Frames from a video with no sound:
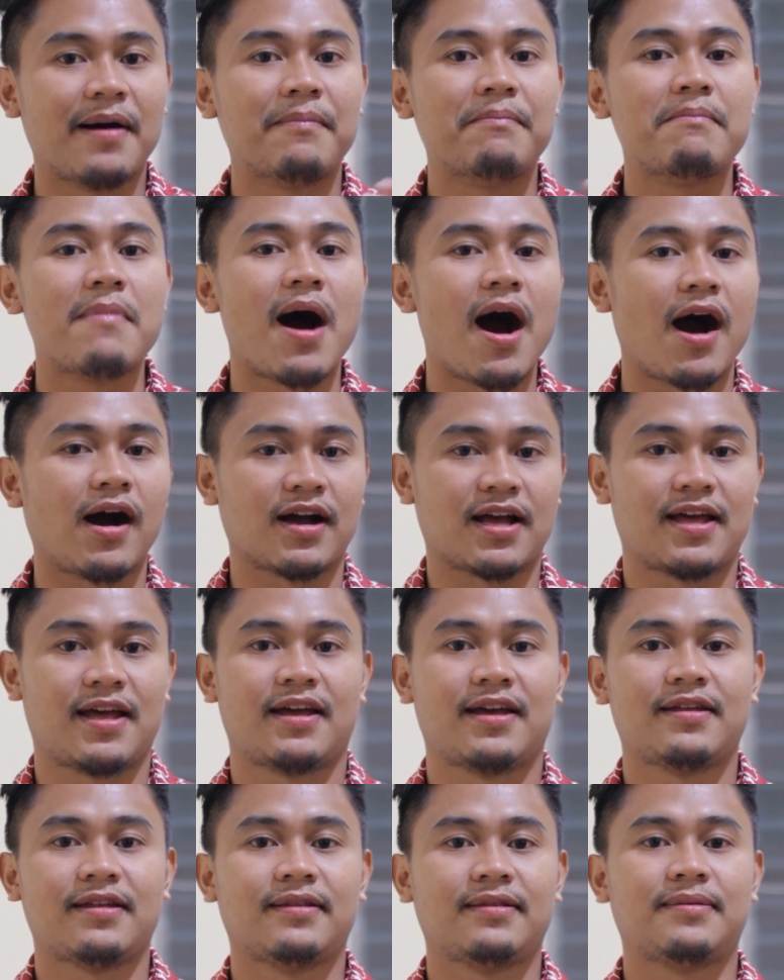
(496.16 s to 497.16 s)
among
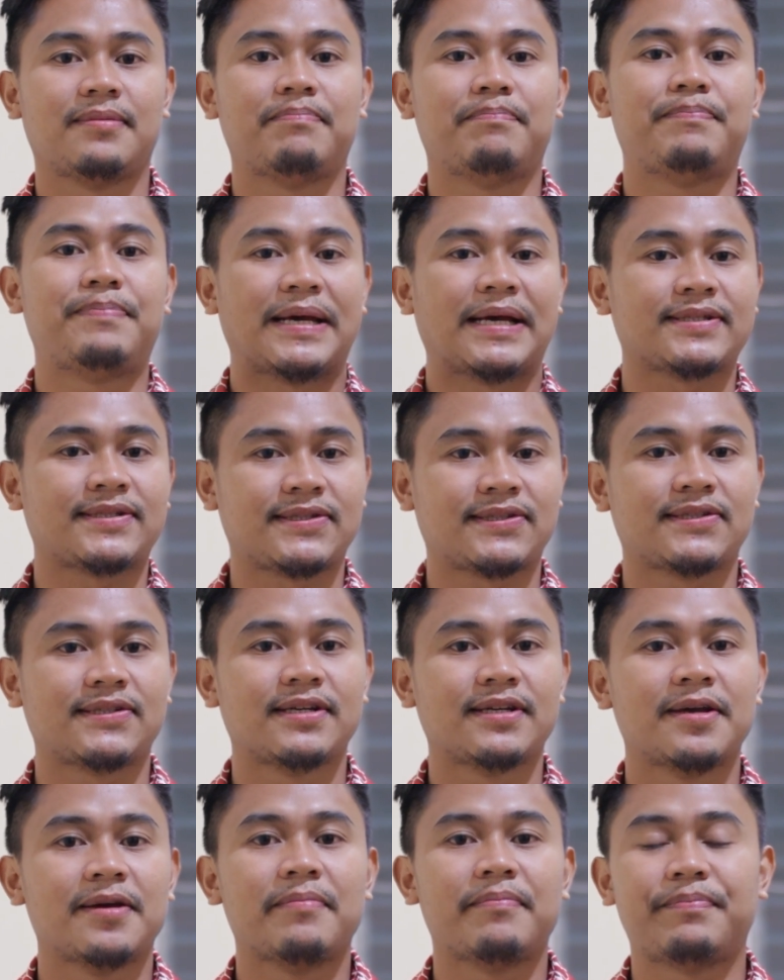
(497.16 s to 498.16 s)
the
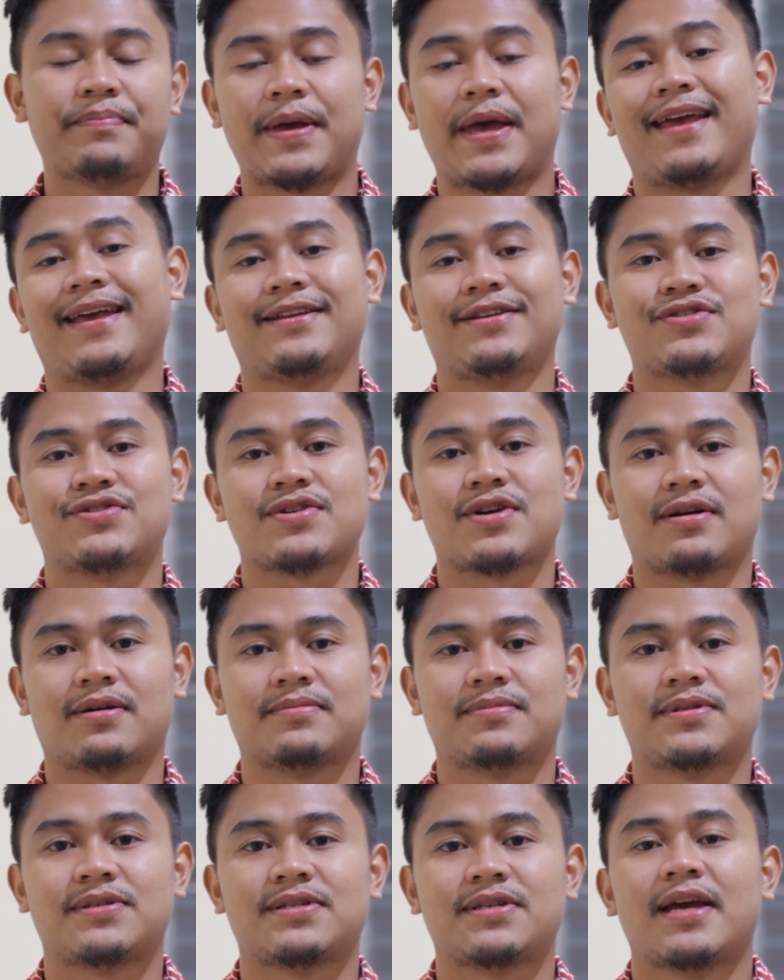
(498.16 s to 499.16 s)
best paying
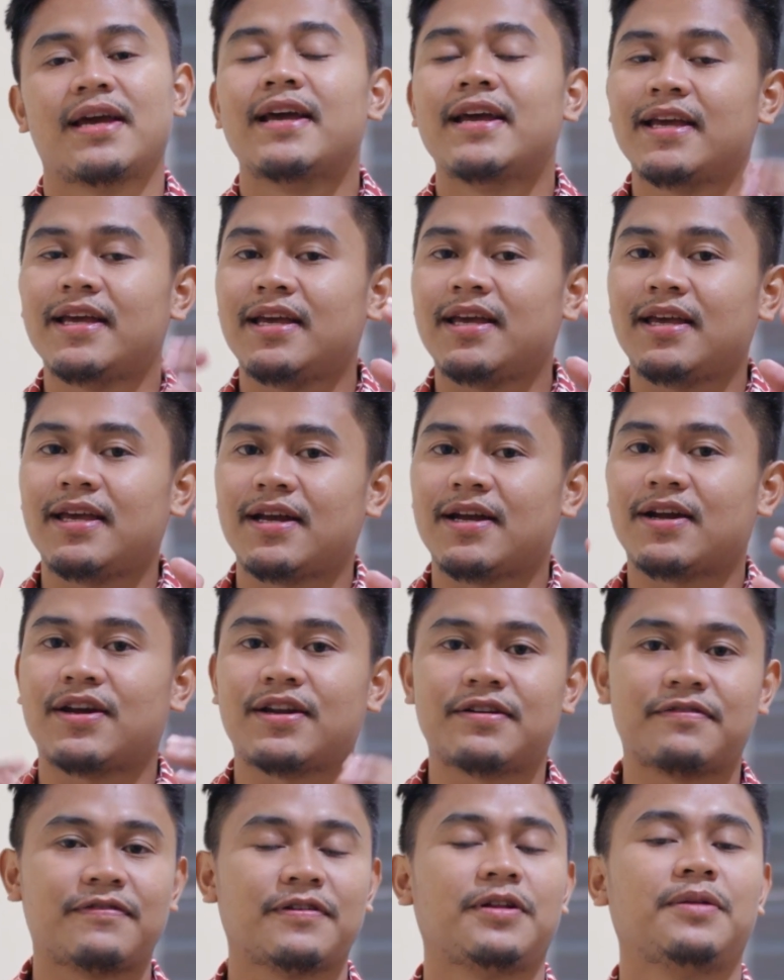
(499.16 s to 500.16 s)
jobs here
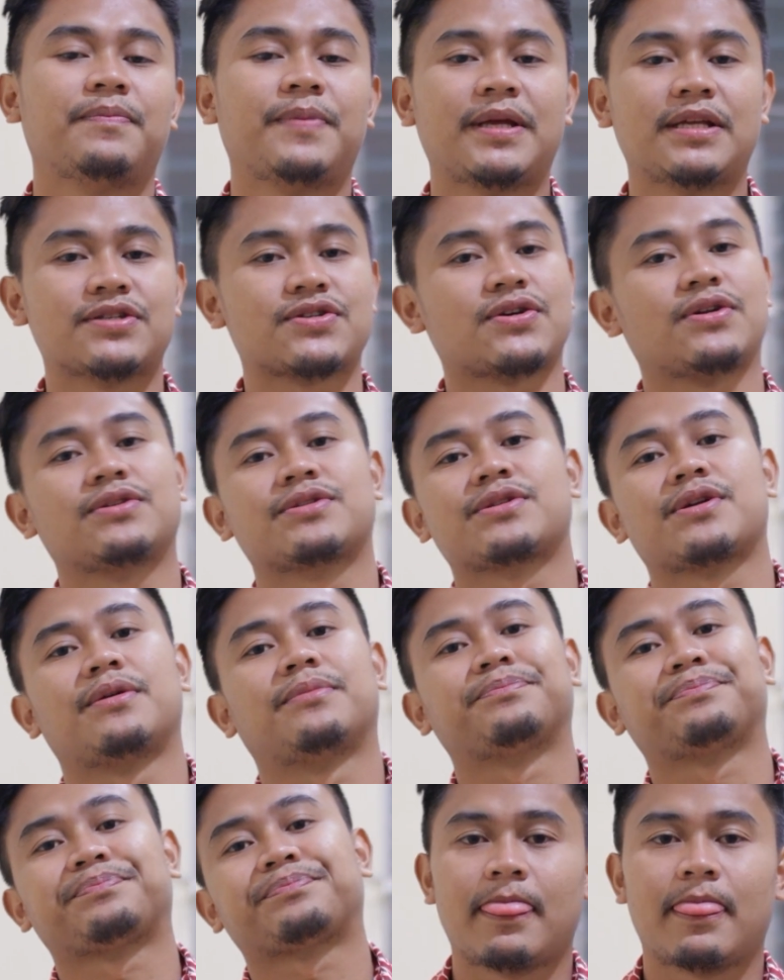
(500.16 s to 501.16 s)
in the Philippines
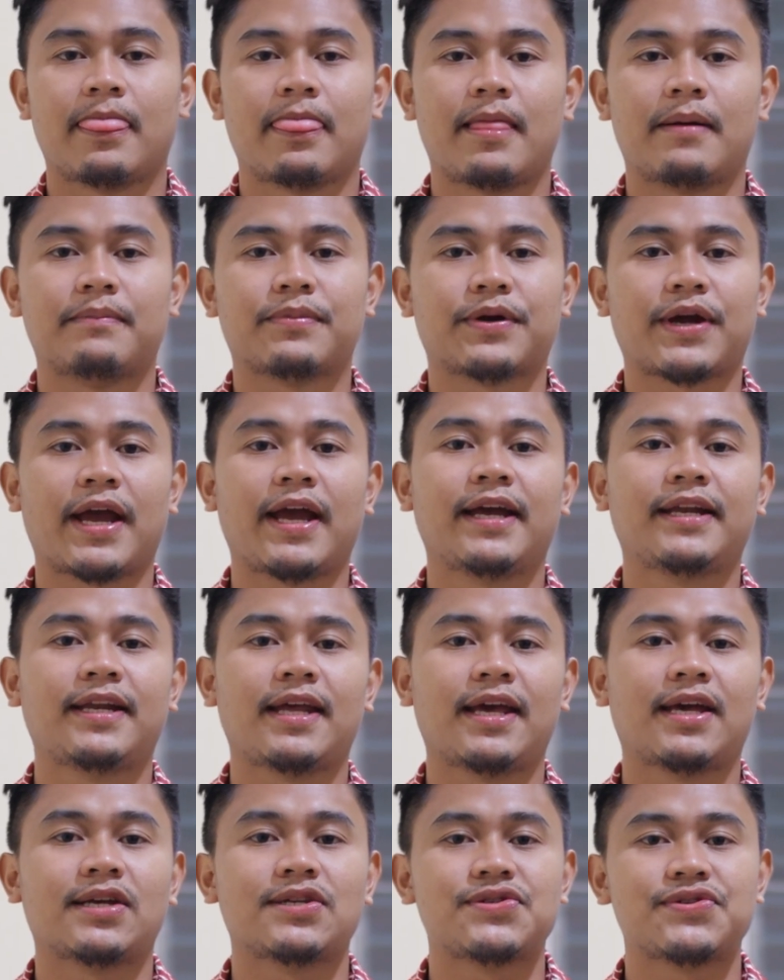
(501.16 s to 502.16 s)
also. Number
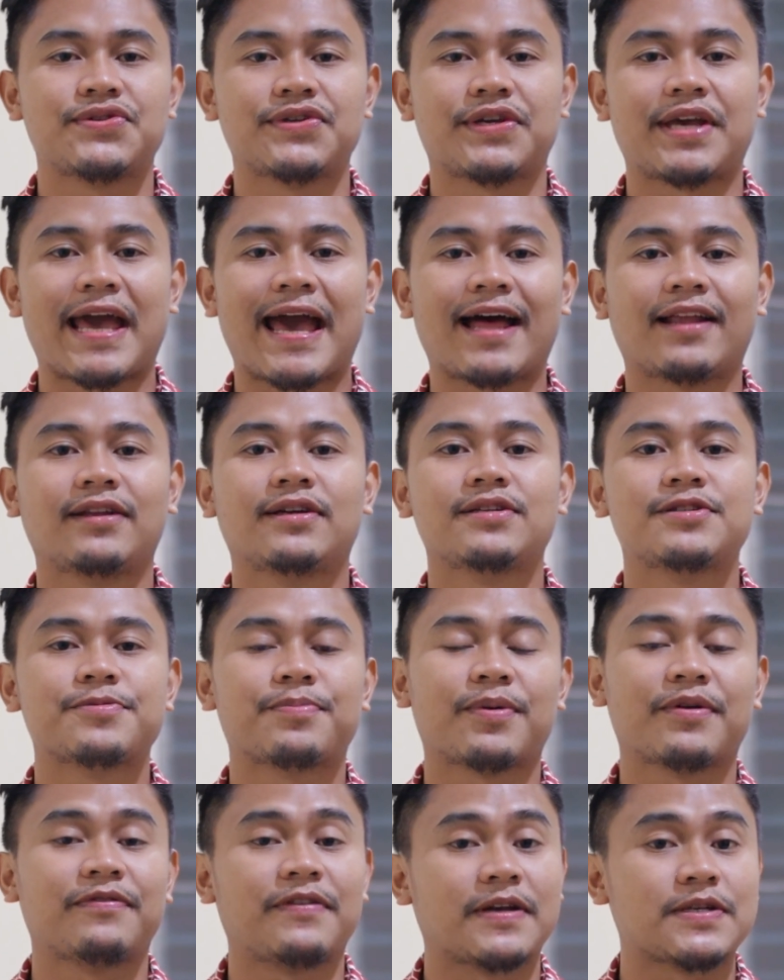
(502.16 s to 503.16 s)
8 is the
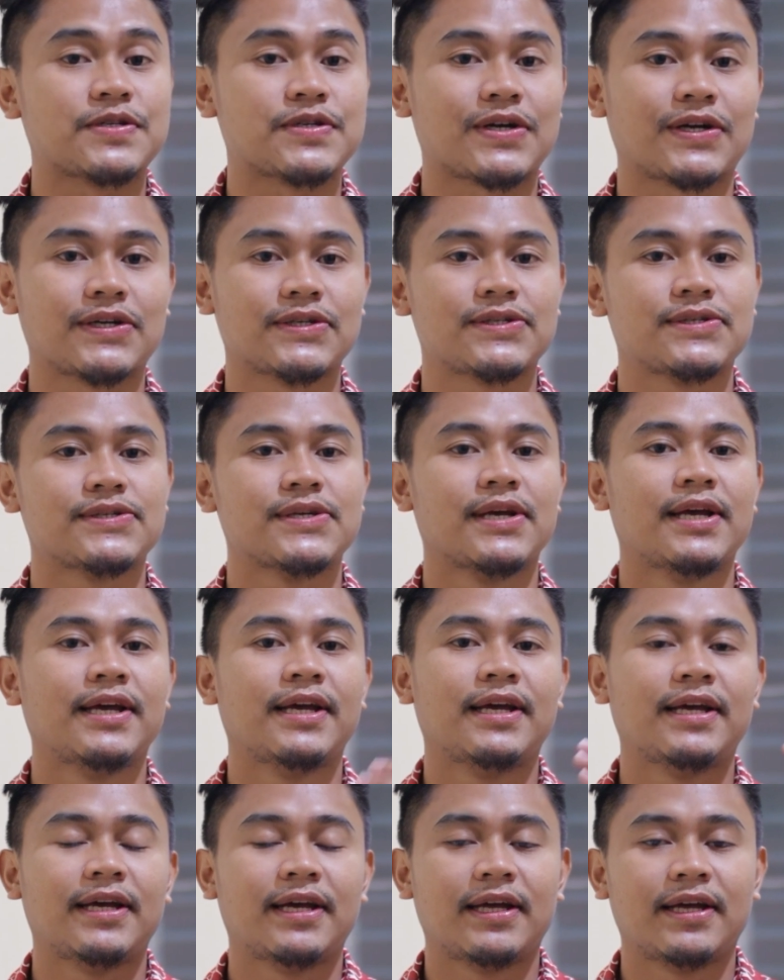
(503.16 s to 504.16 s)
college professors.
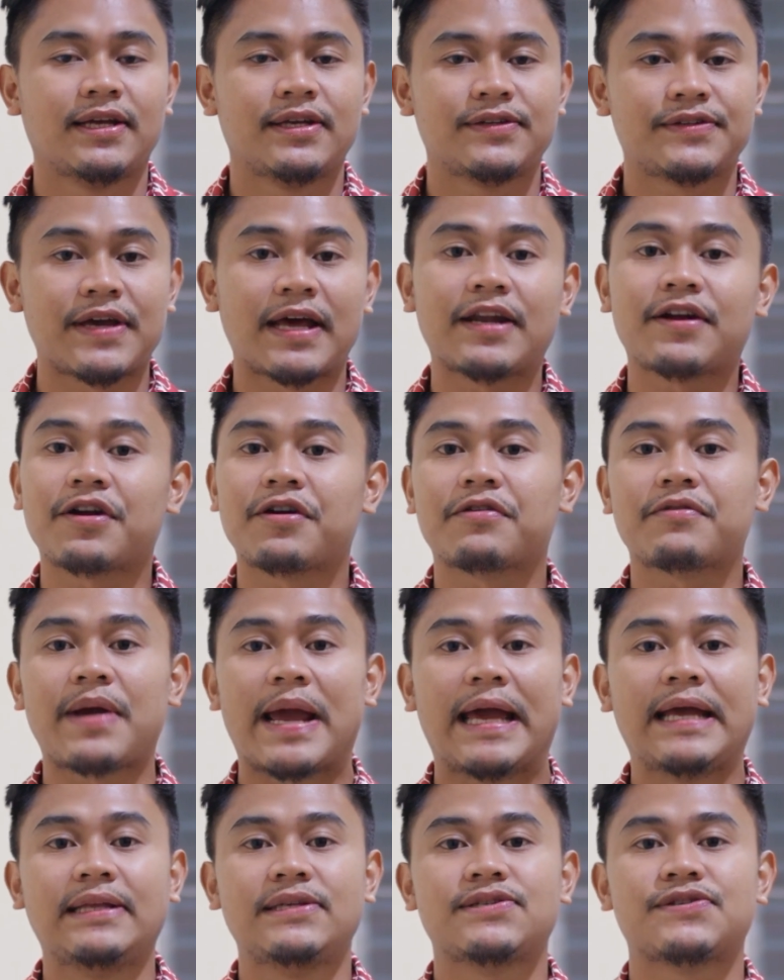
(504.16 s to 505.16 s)
Salary
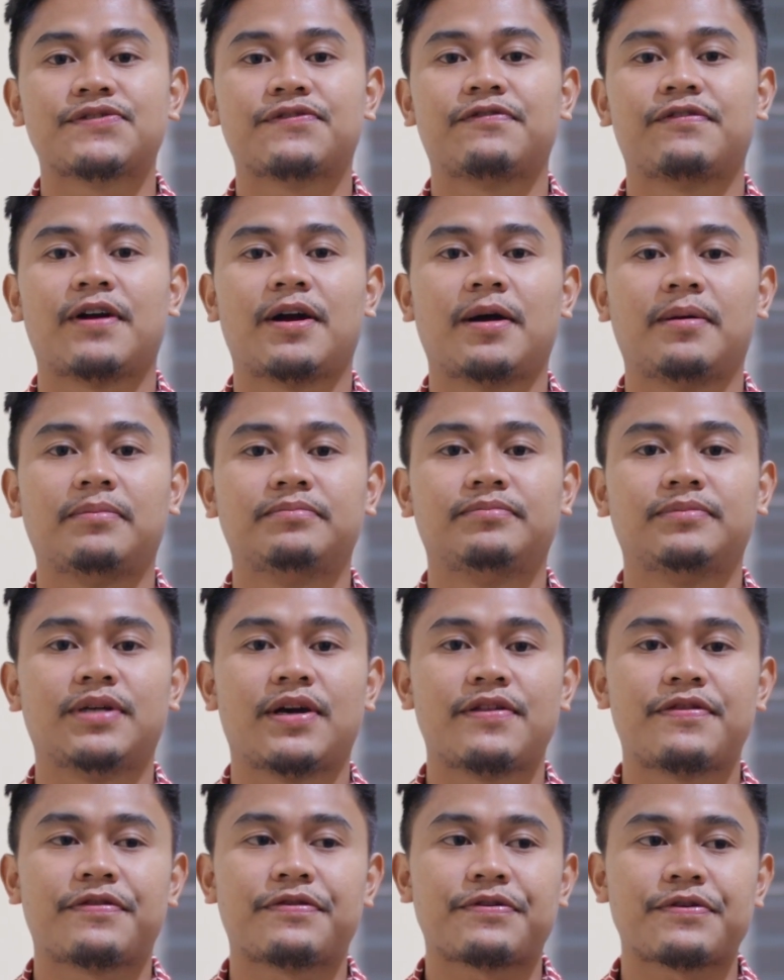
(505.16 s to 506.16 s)
range from
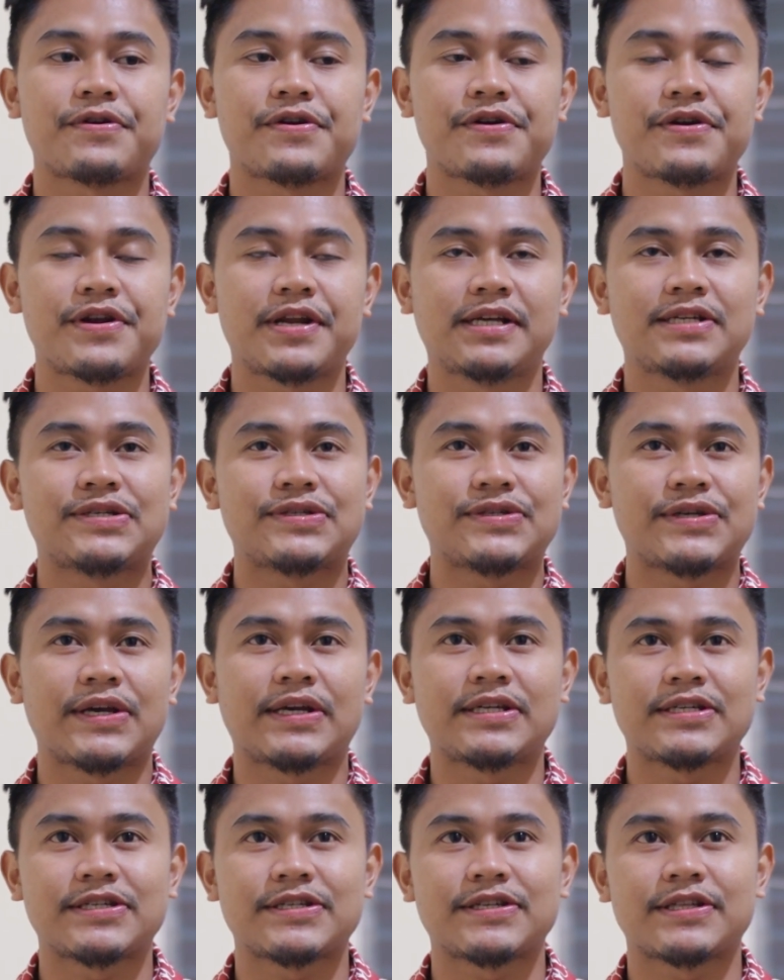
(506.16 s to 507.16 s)

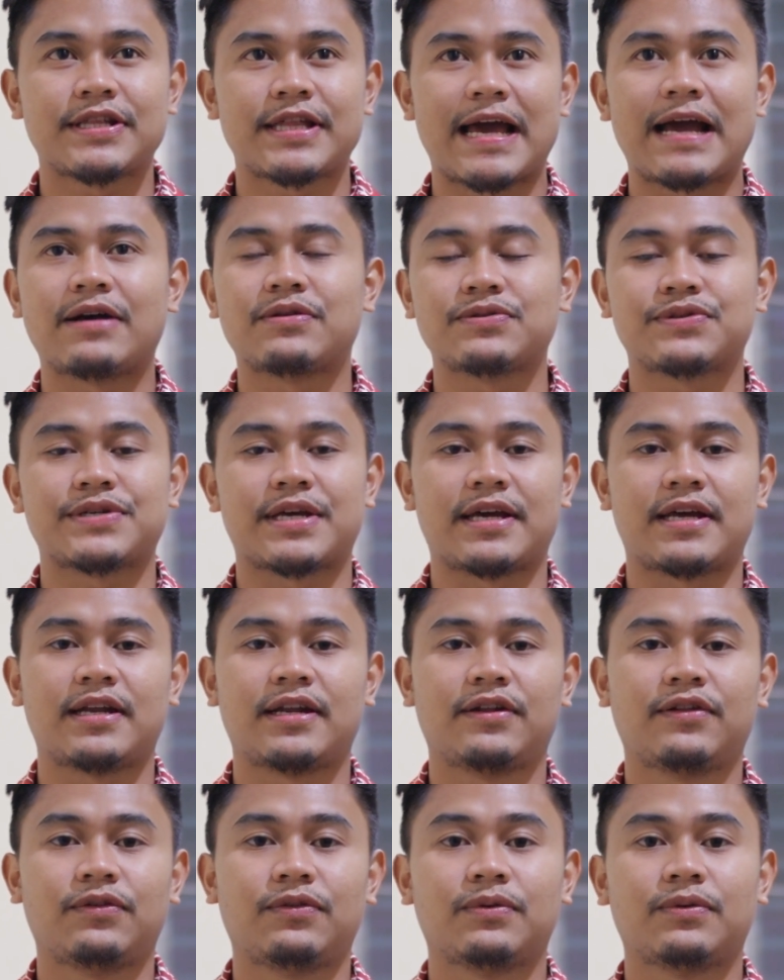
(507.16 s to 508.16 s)

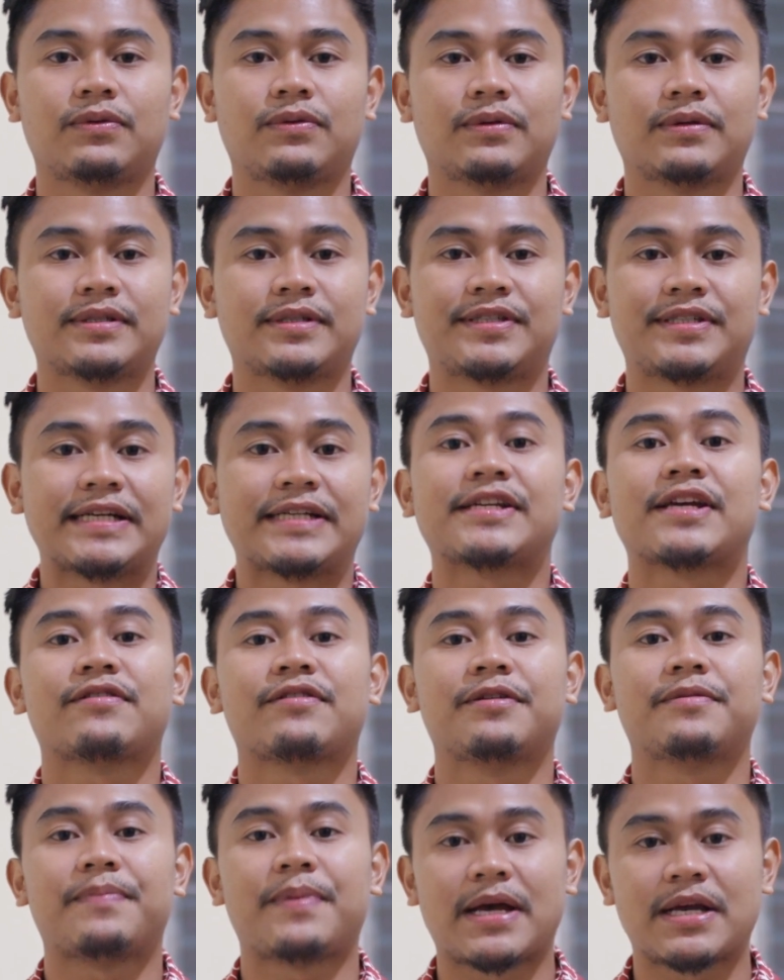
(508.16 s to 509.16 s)
36,000 to
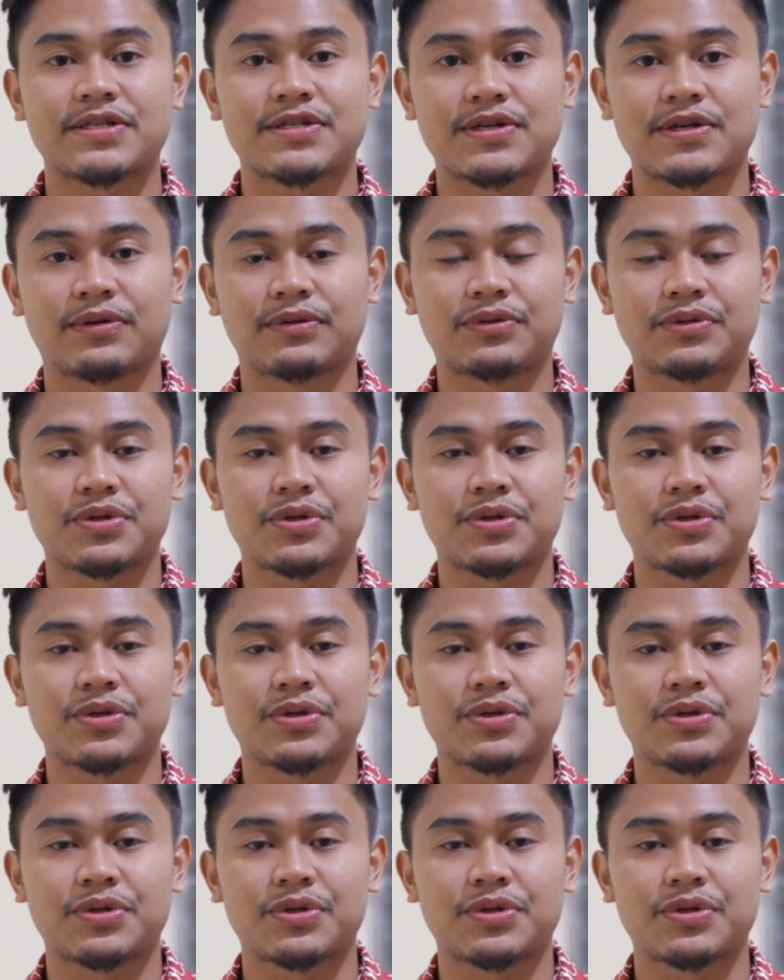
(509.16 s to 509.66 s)
600 peso